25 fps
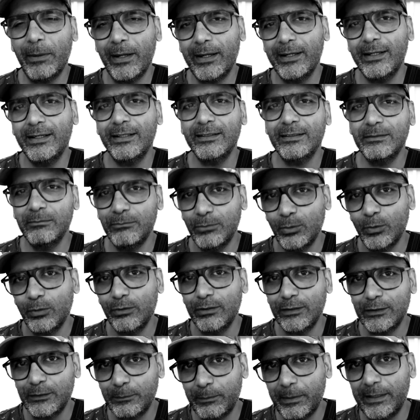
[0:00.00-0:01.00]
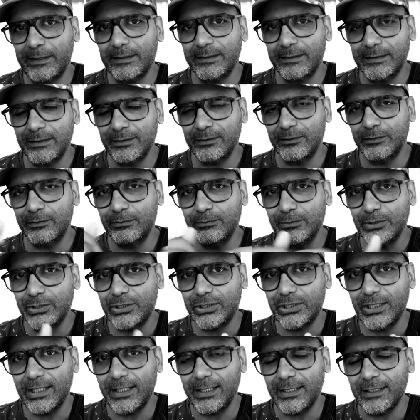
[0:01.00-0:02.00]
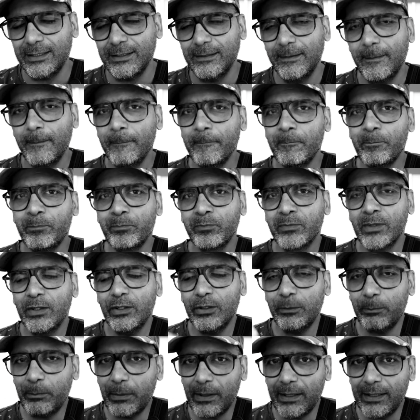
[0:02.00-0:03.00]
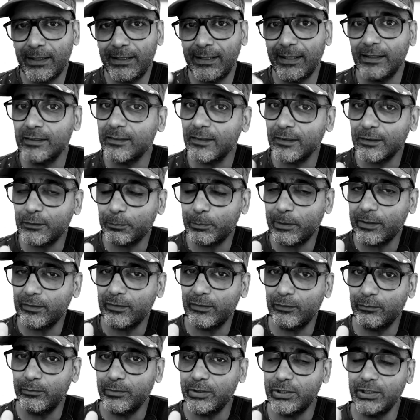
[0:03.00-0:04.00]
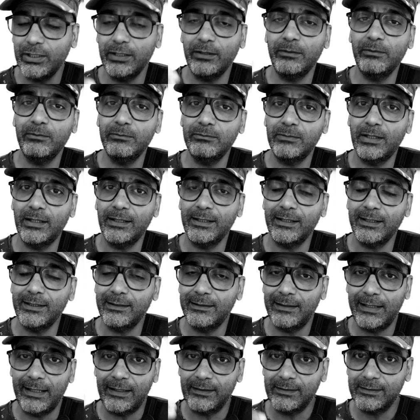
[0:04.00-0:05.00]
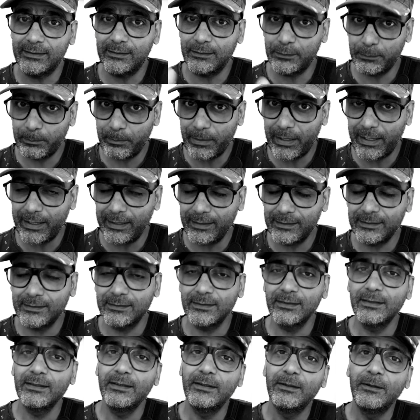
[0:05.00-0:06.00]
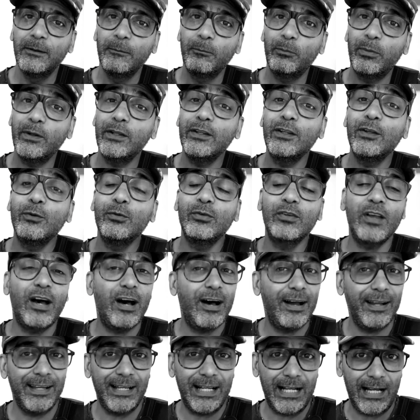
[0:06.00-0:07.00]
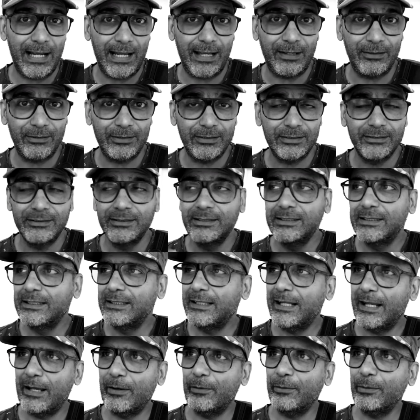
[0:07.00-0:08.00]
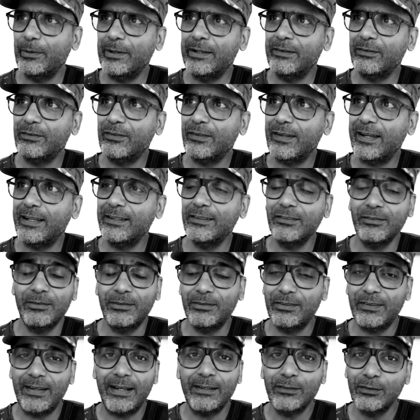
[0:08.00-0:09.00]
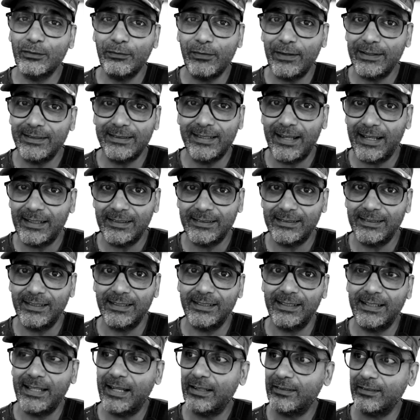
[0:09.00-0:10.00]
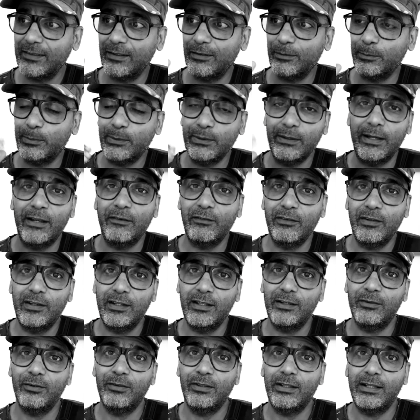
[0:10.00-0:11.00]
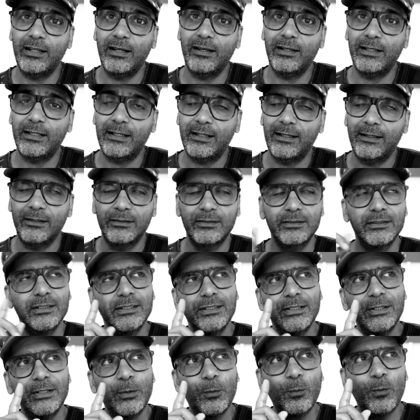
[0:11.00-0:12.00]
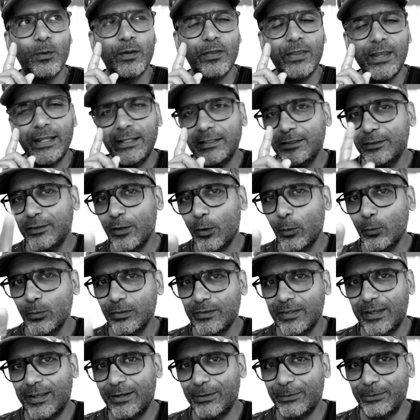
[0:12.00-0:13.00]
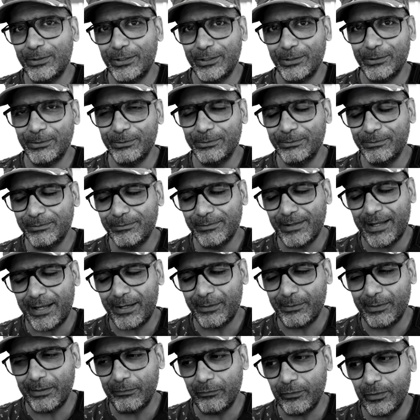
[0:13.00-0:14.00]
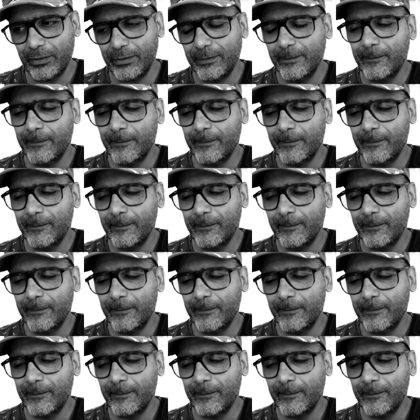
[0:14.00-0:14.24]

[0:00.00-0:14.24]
a more expensive machine, you can buy a less expensive machine, i.e. less space, but use iCloud. Now, it sounds fantastic. Yes, I'll put everything on the iCloud. What they don't tell you, however,